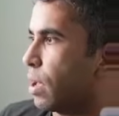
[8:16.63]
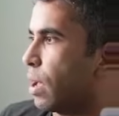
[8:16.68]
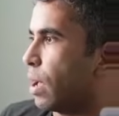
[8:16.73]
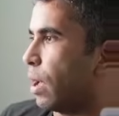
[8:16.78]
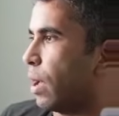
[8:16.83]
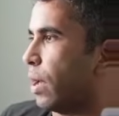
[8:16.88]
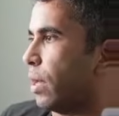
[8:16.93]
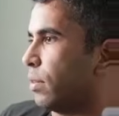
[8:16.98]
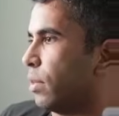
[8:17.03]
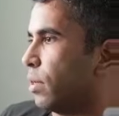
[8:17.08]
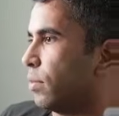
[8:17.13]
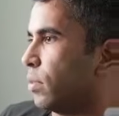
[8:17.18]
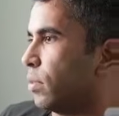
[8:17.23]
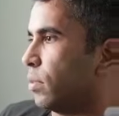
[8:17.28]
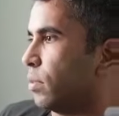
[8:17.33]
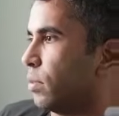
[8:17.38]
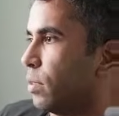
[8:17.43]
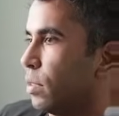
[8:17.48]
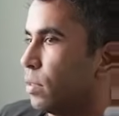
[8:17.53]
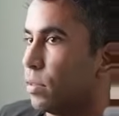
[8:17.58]
high
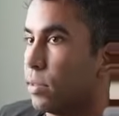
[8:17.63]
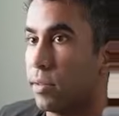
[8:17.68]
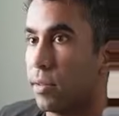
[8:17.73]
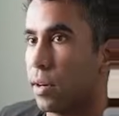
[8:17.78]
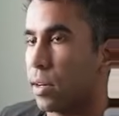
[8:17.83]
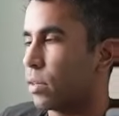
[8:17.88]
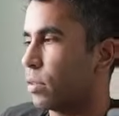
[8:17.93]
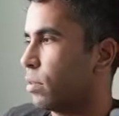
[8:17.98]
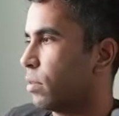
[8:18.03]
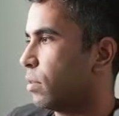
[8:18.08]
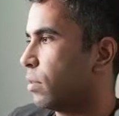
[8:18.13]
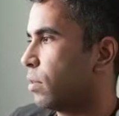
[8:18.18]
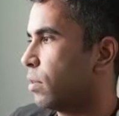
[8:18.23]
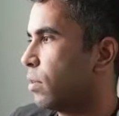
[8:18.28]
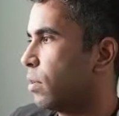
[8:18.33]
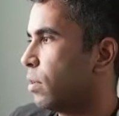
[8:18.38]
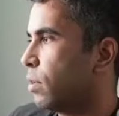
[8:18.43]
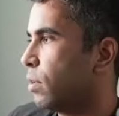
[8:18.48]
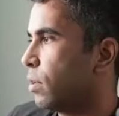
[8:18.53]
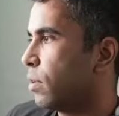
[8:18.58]
level instruction.
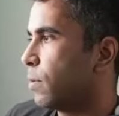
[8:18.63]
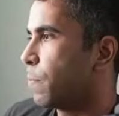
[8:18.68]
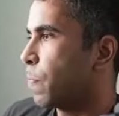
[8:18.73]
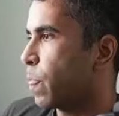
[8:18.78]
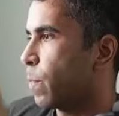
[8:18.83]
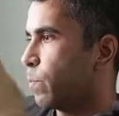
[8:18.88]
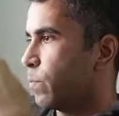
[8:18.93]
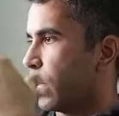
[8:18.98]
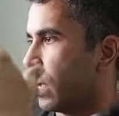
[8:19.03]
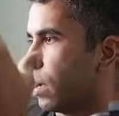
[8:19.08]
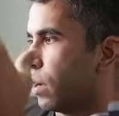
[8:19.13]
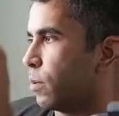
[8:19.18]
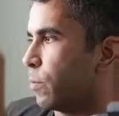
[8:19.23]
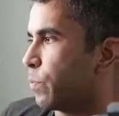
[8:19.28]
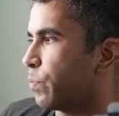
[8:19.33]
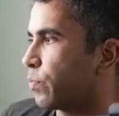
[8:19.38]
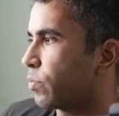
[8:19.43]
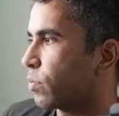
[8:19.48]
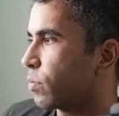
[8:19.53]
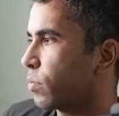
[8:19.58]
Now,
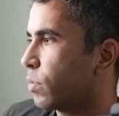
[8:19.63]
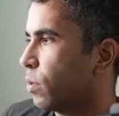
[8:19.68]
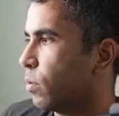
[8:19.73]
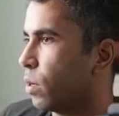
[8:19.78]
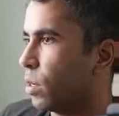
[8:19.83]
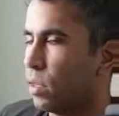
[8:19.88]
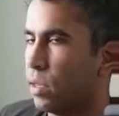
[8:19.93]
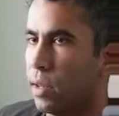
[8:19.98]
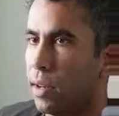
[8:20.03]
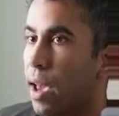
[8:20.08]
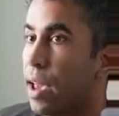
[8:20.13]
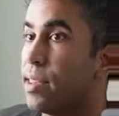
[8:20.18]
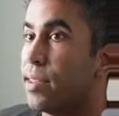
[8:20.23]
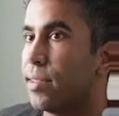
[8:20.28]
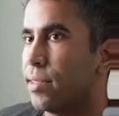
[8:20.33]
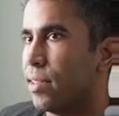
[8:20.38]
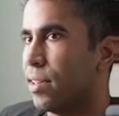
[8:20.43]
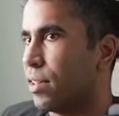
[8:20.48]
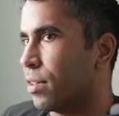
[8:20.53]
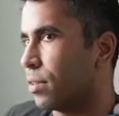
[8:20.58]
one of the
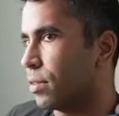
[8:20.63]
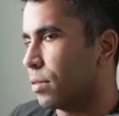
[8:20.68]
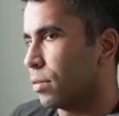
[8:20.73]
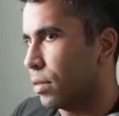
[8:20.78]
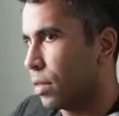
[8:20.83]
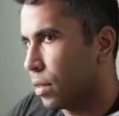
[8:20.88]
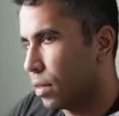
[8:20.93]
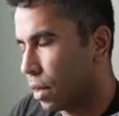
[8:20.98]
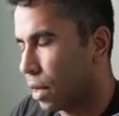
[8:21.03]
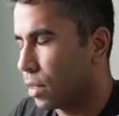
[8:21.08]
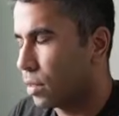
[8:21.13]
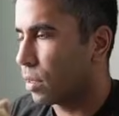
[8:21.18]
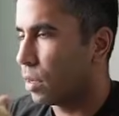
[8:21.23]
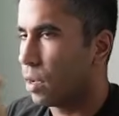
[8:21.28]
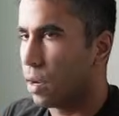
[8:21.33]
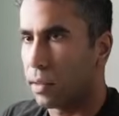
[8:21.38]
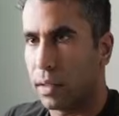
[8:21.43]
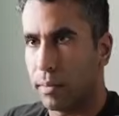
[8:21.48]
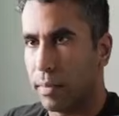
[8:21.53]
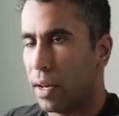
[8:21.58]
nice things that I
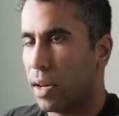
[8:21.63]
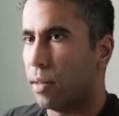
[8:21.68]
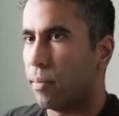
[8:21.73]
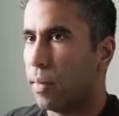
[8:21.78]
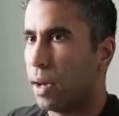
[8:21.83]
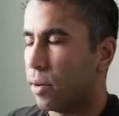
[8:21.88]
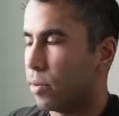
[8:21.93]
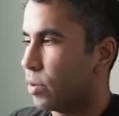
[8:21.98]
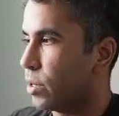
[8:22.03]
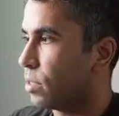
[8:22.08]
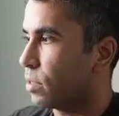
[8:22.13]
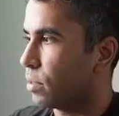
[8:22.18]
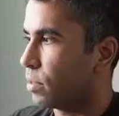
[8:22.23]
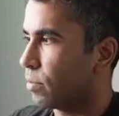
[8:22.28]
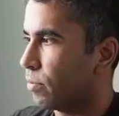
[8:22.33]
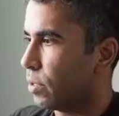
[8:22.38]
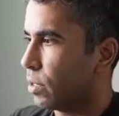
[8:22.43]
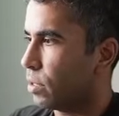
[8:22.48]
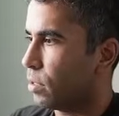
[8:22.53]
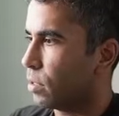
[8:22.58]
talked about in my
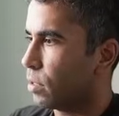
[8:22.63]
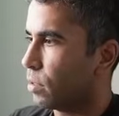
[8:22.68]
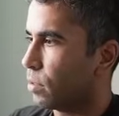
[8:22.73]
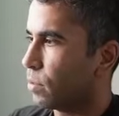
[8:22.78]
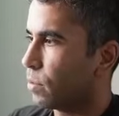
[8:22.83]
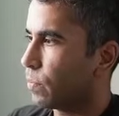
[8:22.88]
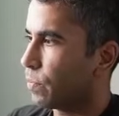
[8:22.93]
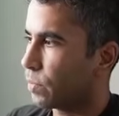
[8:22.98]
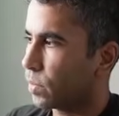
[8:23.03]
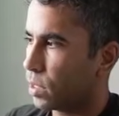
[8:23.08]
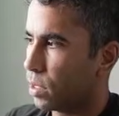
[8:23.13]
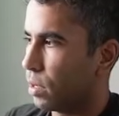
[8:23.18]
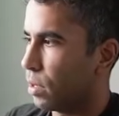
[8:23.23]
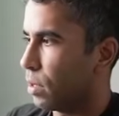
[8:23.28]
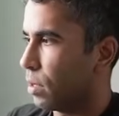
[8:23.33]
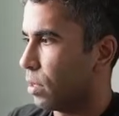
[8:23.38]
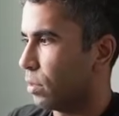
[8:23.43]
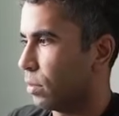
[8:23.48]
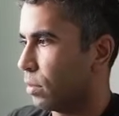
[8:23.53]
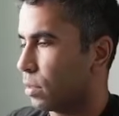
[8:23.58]
recent video
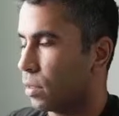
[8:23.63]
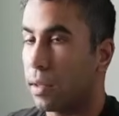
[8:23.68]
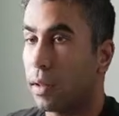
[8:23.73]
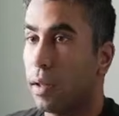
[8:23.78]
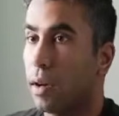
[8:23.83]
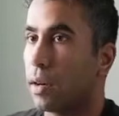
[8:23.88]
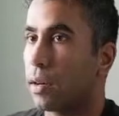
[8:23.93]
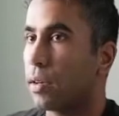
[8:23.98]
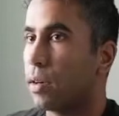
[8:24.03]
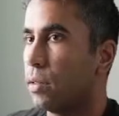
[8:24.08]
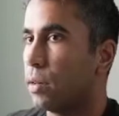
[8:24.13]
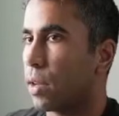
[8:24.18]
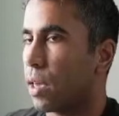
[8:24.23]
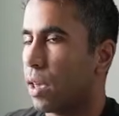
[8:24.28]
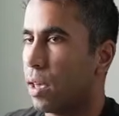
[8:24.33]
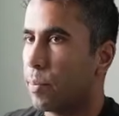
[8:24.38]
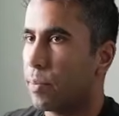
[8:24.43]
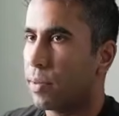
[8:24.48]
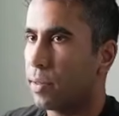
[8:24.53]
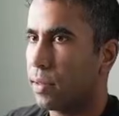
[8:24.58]
on the Claude Code
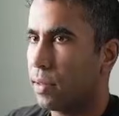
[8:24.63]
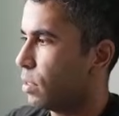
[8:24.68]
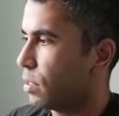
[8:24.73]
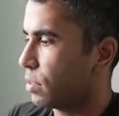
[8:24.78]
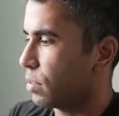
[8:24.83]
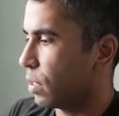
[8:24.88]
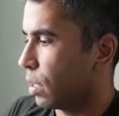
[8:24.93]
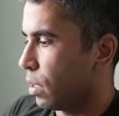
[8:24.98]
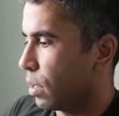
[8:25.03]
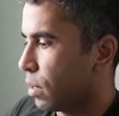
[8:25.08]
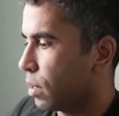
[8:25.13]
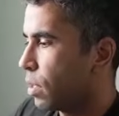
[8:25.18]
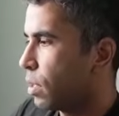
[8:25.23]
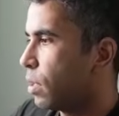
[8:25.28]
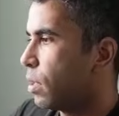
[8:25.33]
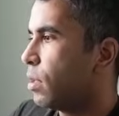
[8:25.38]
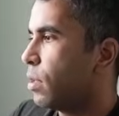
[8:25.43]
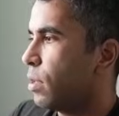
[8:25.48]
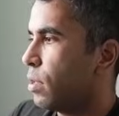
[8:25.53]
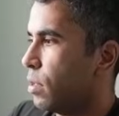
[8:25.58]
app is that
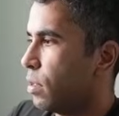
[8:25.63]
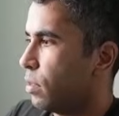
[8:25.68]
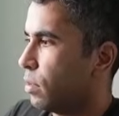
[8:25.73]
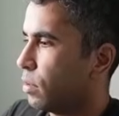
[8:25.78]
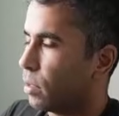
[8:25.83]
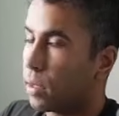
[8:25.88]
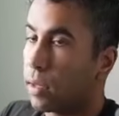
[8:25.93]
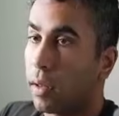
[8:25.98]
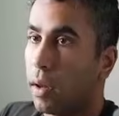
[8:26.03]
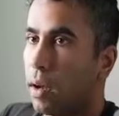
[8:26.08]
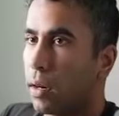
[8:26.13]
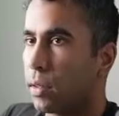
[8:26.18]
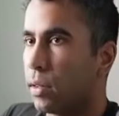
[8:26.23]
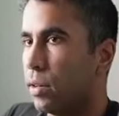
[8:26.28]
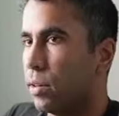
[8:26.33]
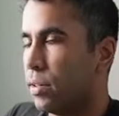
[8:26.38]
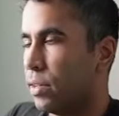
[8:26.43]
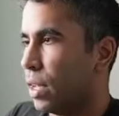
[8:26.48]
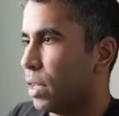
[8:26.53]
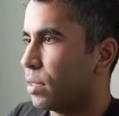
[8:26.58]
in the Claude
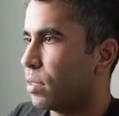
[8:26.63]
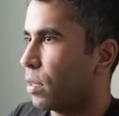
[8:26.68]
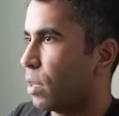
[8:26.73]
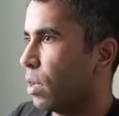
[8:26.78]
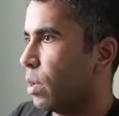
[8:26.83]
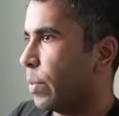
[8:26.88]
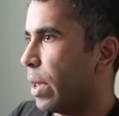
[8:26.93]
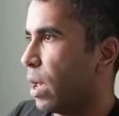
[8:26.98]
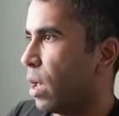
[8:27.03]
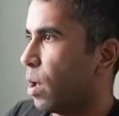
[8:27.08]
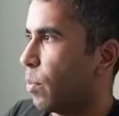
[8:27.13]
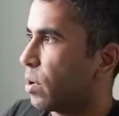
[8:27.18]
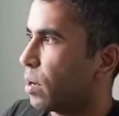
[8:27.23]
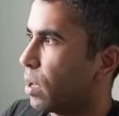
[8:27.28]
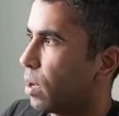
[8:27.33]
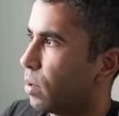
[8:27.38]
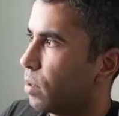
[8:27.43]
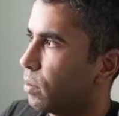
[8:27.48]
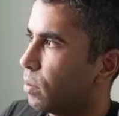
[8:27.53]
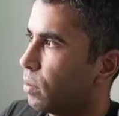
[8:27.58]
Code Desktop app
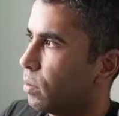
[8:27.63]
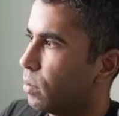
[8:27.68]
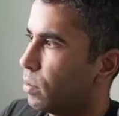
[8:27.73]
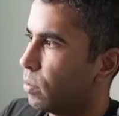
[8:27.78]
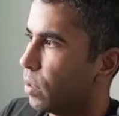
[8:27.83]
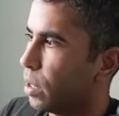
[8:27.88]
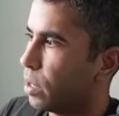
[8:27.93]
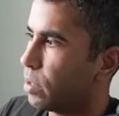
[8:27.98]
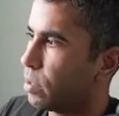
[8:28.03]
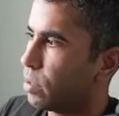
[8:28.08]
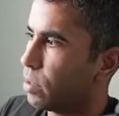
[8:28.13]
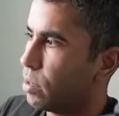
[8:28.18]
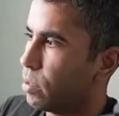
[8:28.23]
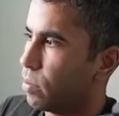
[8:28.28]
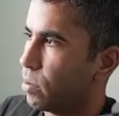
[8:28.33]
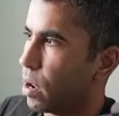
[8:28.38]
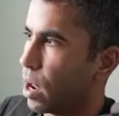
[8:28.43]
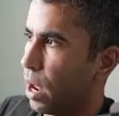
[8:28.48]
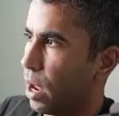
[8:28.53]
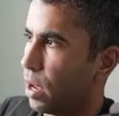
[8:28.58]
now, when
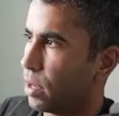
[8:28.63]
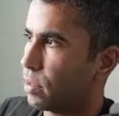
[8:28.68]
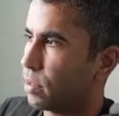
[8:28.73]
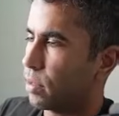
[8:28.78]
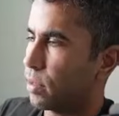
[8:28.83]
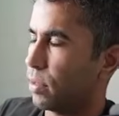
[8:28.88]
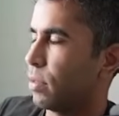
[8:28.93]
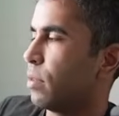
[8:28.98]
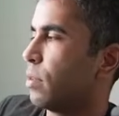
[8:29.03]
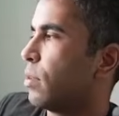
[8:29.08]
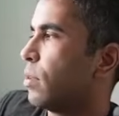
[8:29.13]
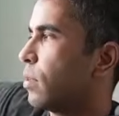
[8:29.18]
you ask